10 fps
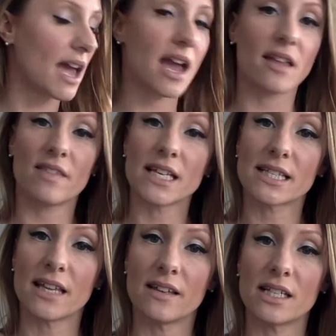And they
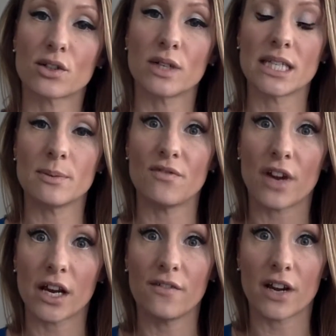say that it's going to be
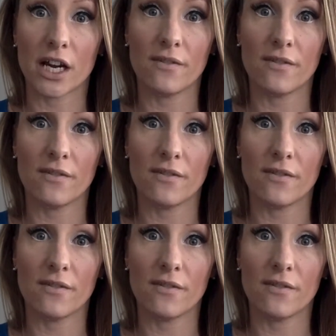very, very,